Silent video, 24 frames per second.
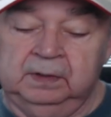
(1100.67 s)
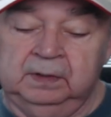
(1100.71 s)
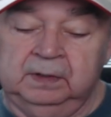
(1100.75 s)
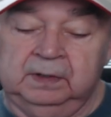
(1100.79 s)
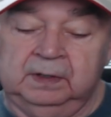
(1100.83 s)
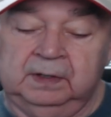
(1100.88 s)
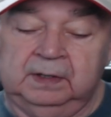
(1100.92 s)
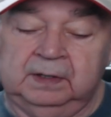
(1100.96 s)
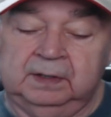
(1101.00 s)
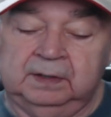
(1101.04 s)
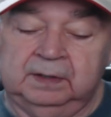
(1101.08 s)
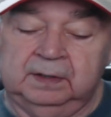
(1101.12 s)

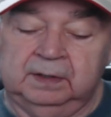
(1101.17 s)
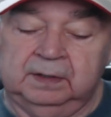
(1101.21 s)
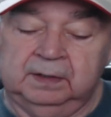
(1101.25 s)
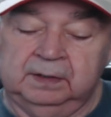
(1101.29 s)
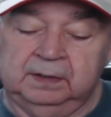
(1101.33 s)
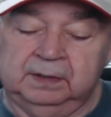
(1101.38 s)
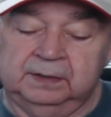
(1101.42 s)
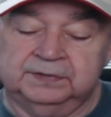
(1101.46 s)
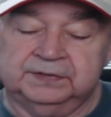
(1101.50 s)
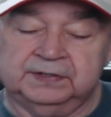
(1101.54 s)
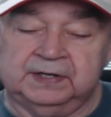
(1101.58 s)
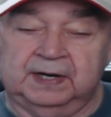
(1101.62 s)
And
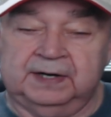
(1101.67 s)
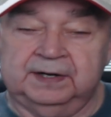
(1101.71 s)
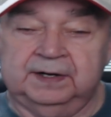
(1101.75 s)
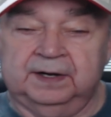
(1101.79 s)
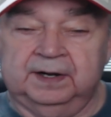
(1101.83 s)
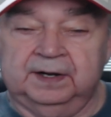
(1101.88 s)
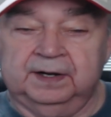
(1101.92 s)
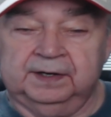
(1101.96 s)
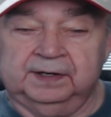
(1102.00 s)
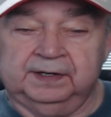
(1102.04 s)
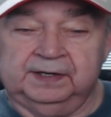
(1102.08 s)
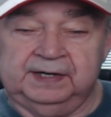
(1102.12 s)
it's on
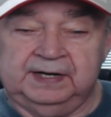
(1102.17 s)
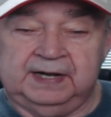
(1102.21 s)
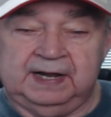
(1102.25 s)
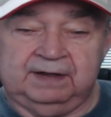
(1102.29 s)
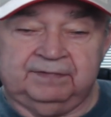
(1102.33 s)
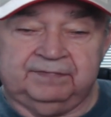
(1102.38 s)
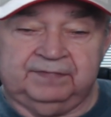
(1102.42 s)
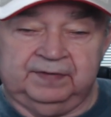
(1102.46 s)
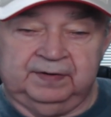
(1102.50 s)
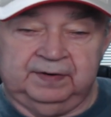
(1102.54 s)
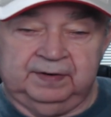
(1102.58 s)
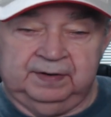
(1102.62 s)

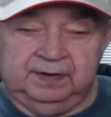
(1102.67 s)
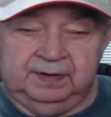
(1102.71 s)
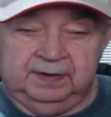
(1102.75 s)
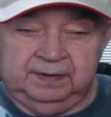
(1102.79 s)
Geffen.